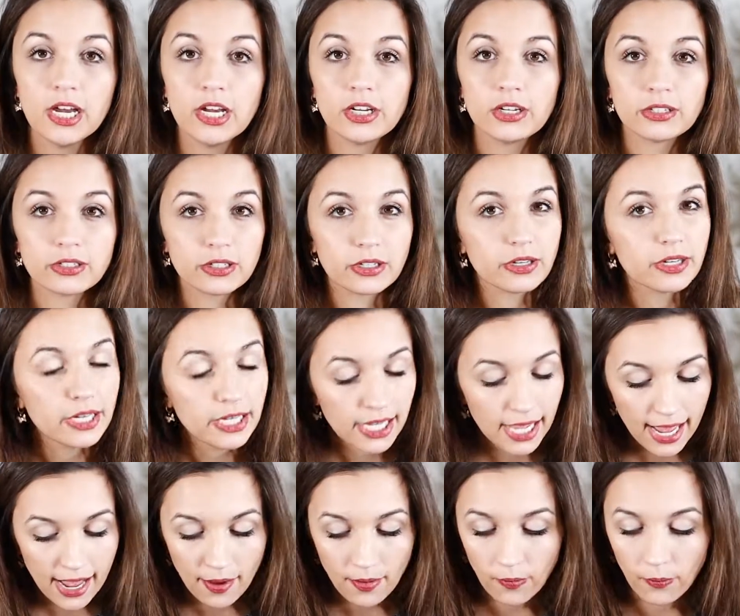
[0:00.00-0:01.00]
You're learning
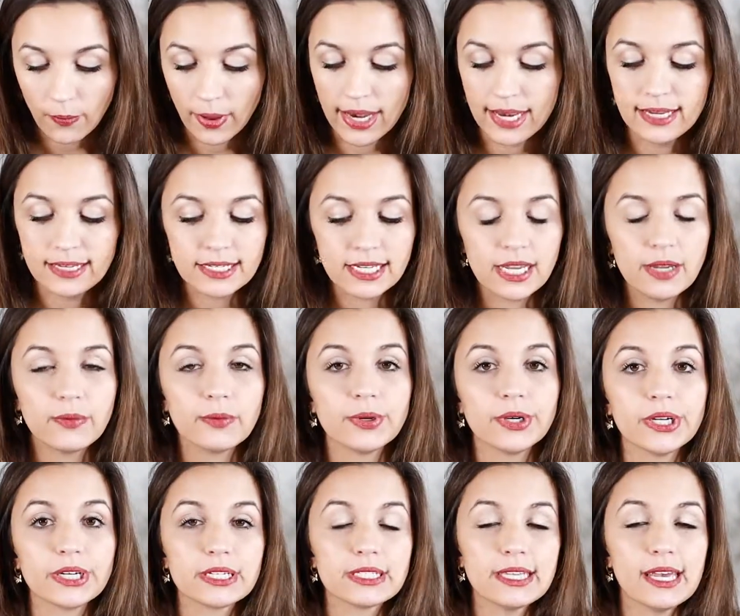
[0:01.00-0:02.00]
how a wedding day
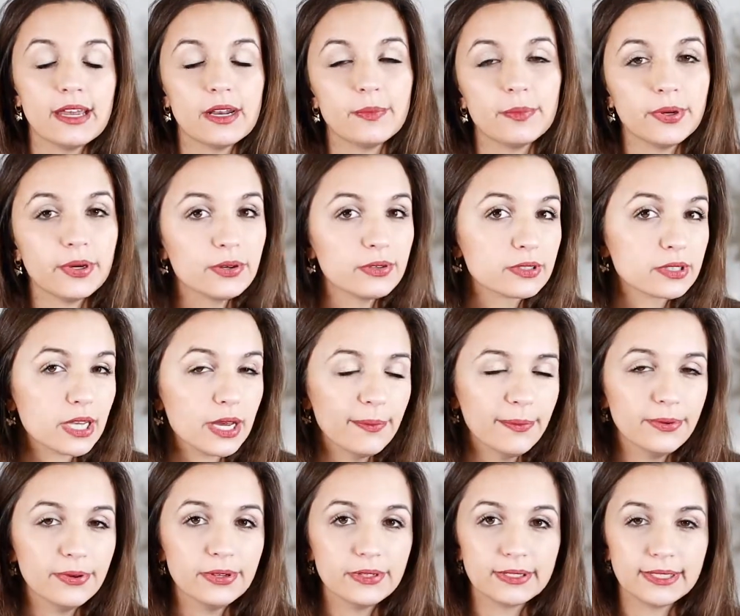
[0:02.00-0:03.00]
works, how to pose
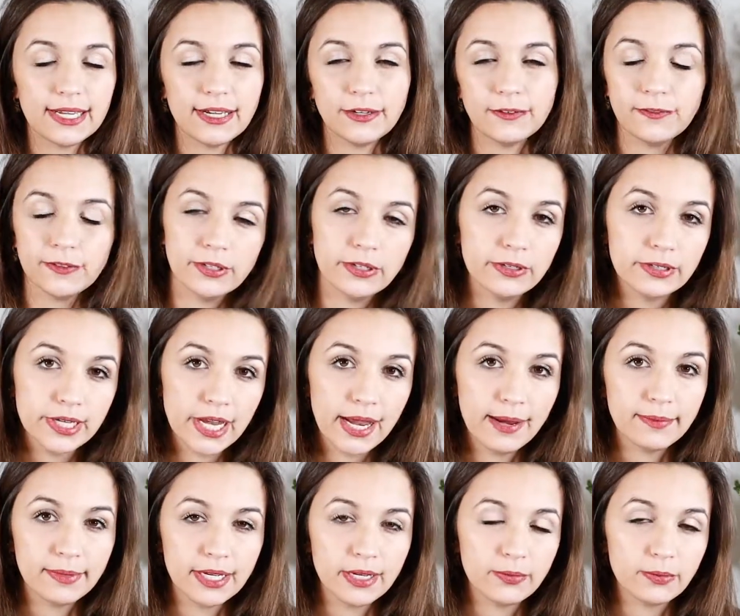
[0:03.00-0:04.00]
couples, how photo
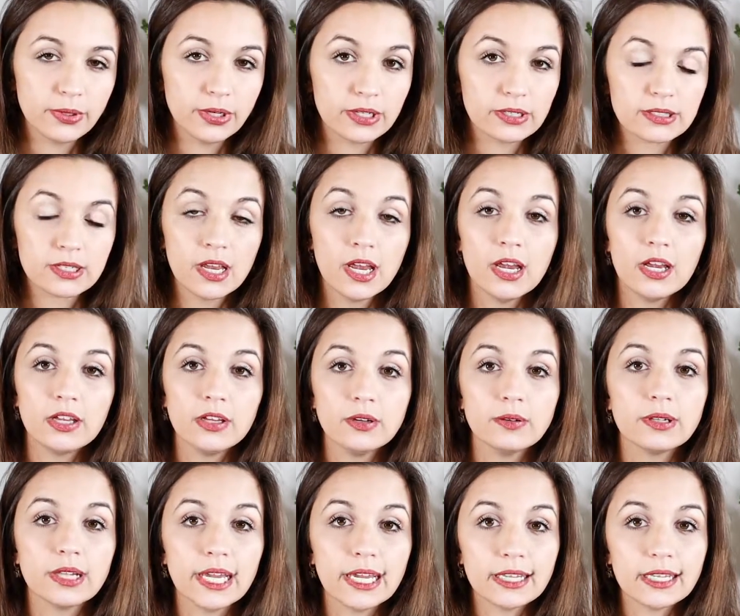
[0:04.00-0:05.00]
timeline works. You
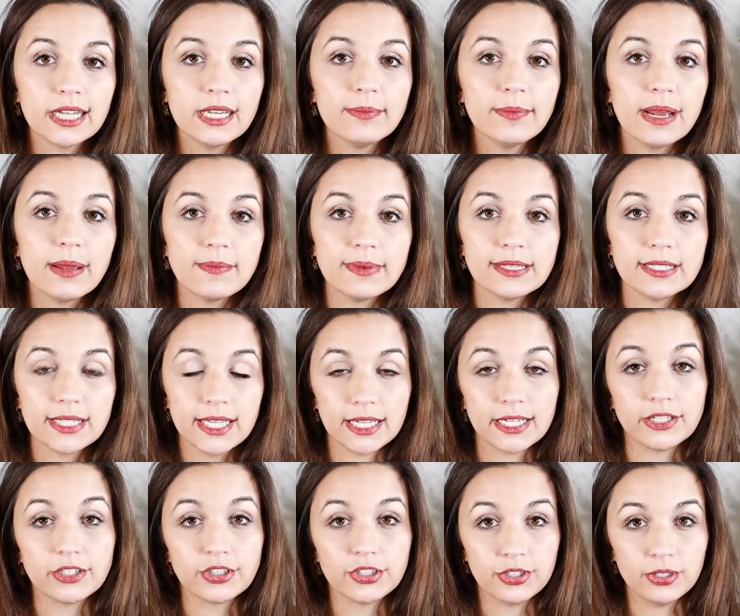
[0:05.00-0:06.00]
likely might be
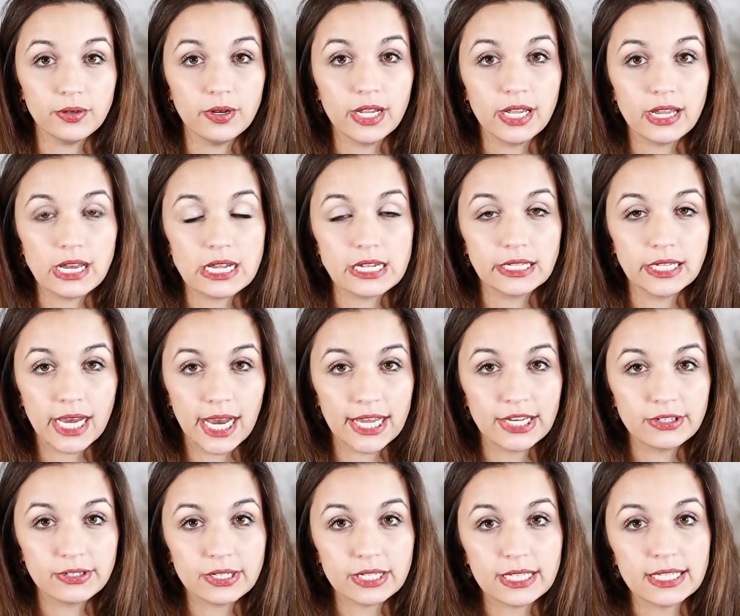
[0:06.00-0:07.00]
second shooting a lot
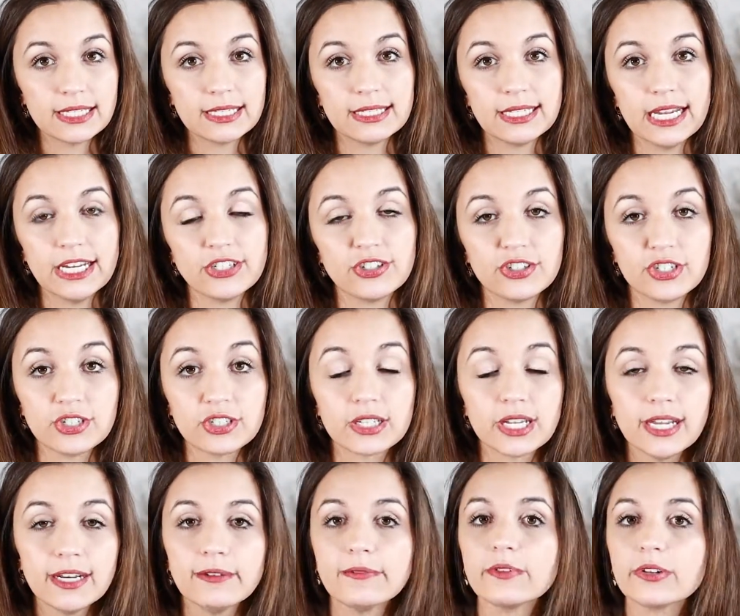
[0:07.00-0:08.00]
during this stage and just
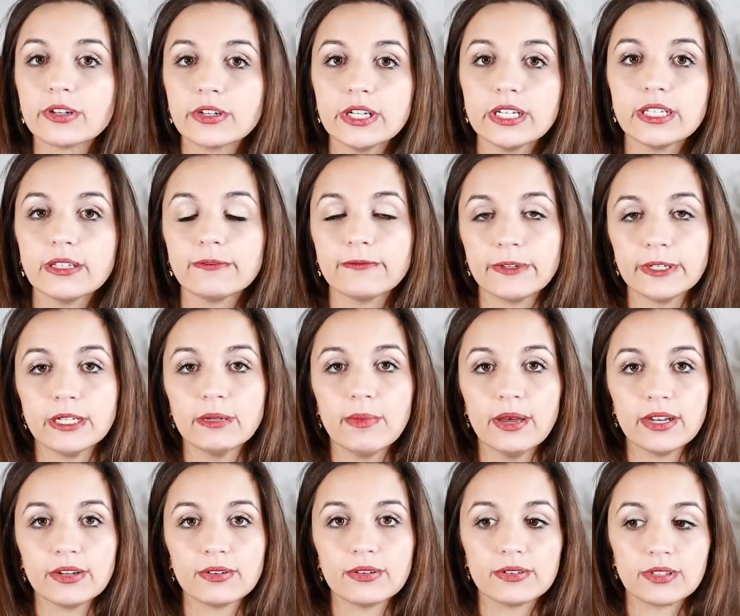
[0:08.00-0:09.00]
kind of learning the
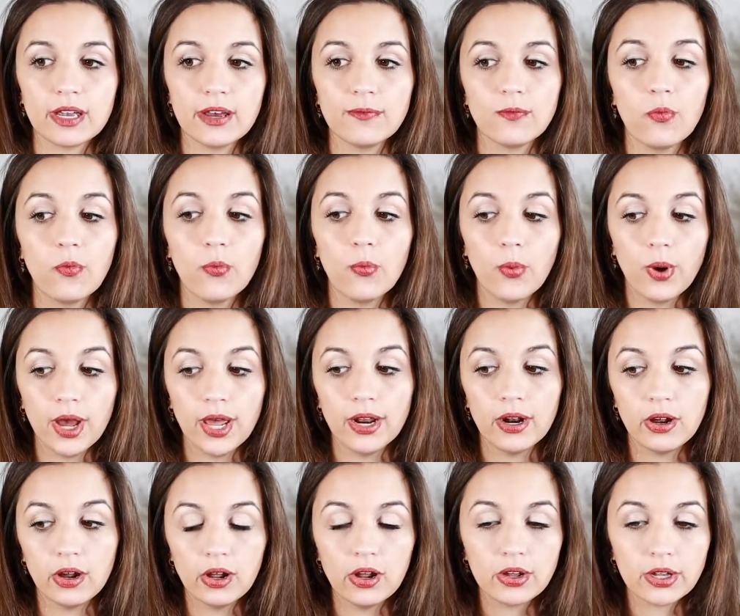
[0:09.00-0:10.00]
fundamentals of what
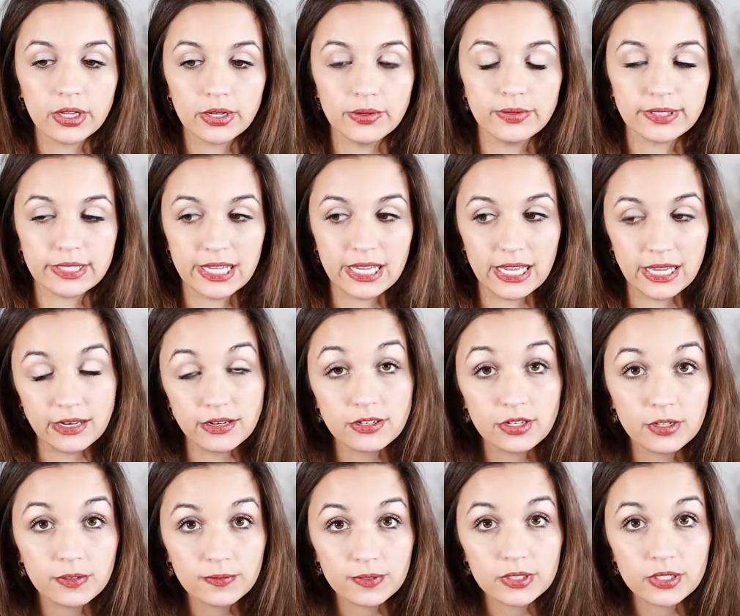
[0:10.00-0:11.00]
all goes
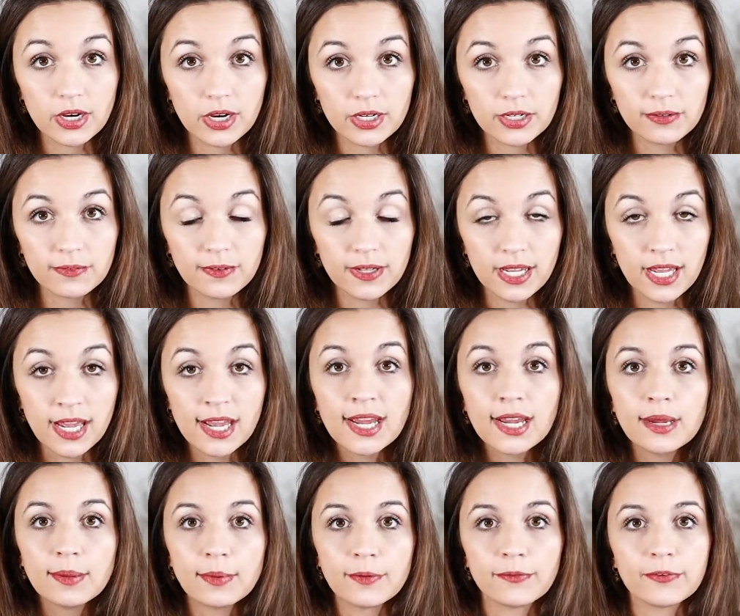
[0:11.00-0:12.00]
into photography
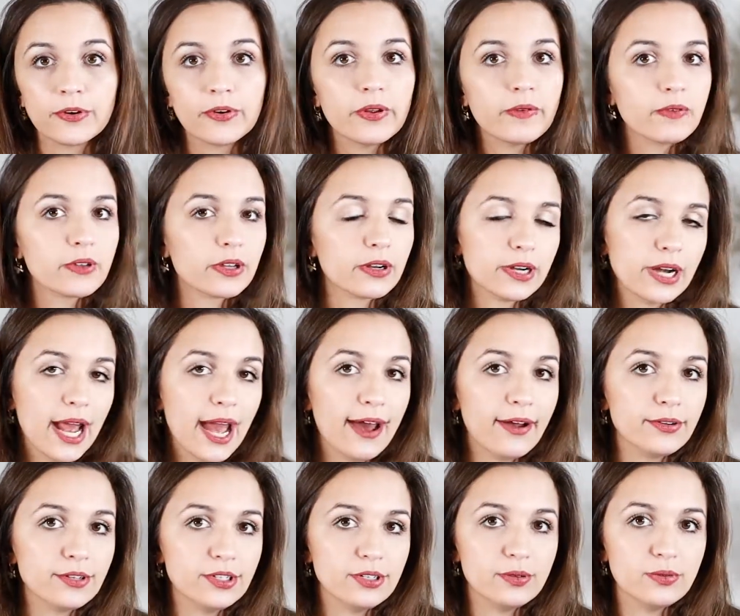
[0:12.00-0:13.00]
before you even learn
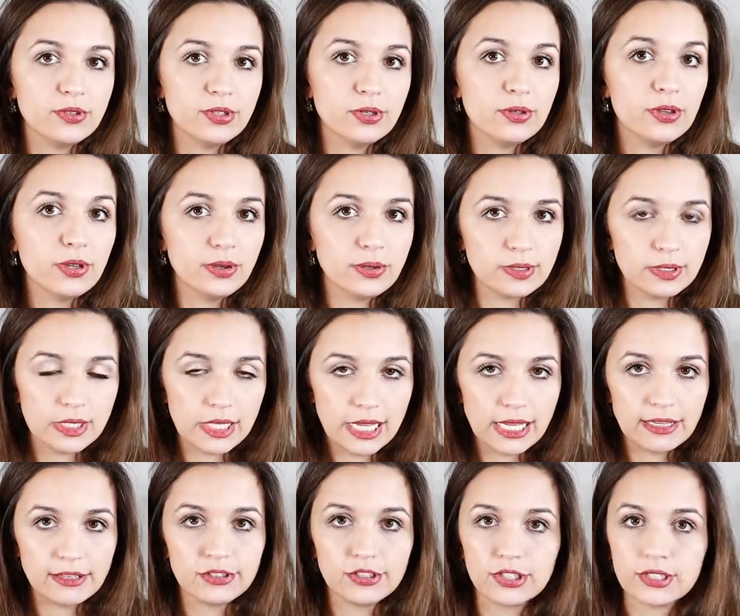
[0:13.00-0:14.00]
how to do those
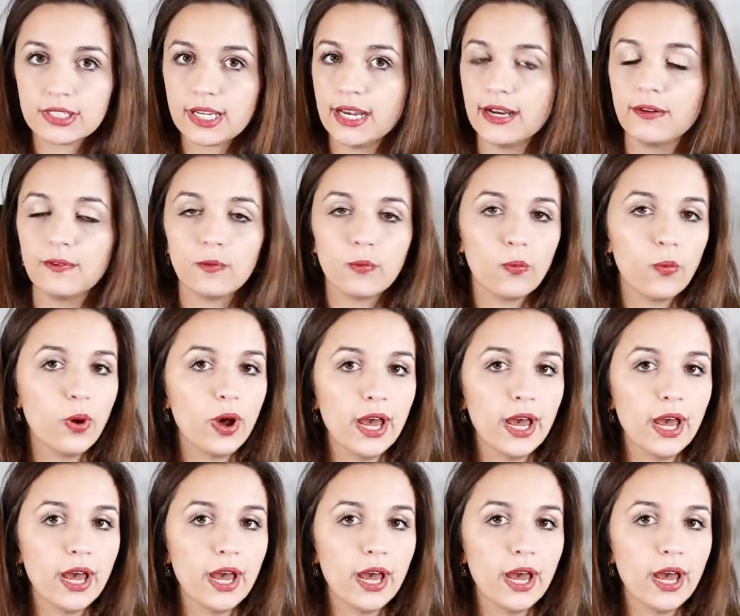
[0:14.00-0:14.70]
things, just kind of